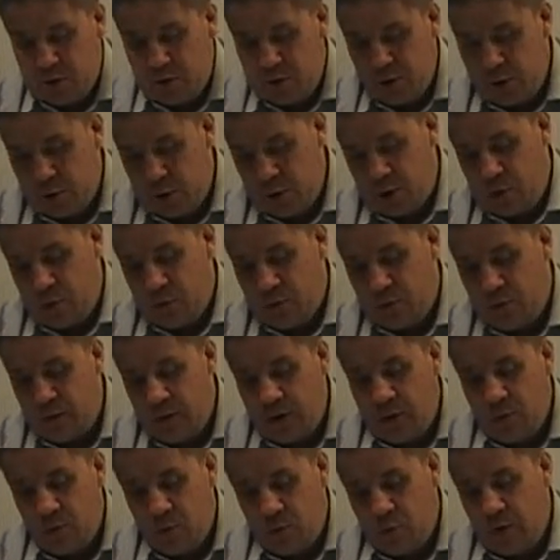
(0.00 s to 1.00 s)
So
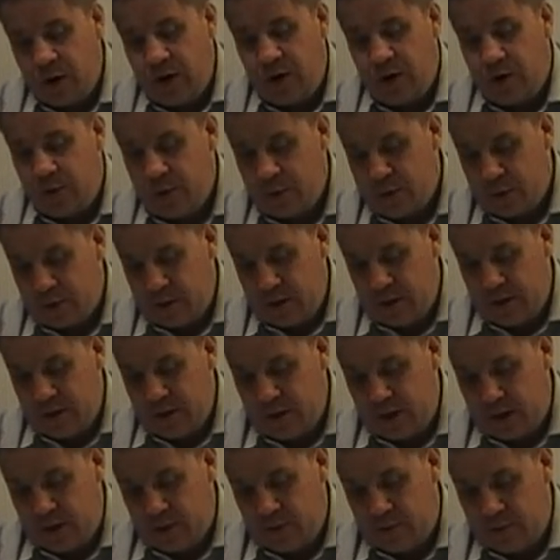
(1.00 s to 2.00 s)
we'll get onto that
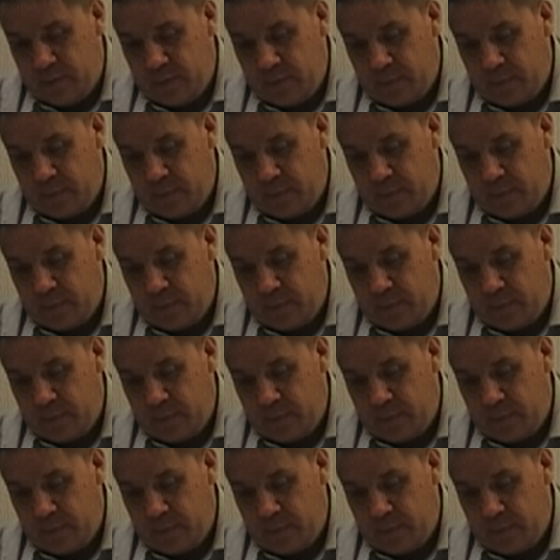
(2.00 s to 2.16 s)
now.